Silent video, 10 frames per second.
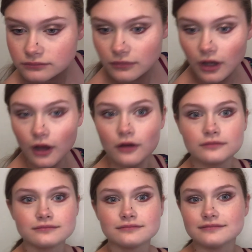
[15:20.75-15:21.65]
Oh,
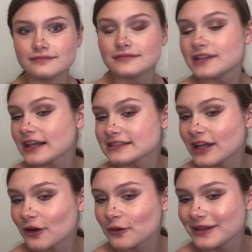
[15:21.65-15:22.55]
that's
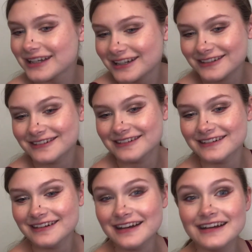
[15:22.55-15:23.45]
not good.
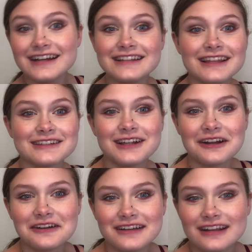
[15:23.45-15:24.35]
That's
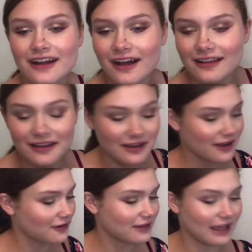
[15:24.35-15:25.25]
not good at all.
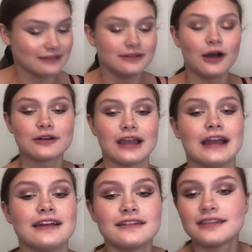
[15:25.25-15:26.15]
Okay,
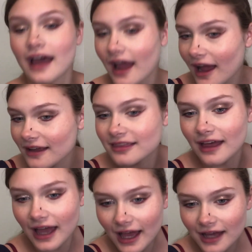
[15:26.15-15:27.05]
the
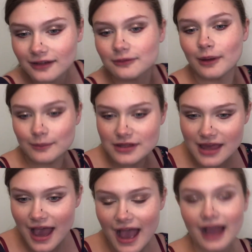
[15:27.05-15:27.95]
hack, remember the
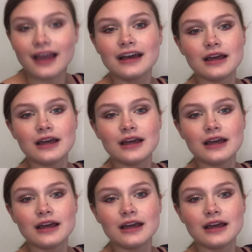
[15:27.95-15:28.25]
hack.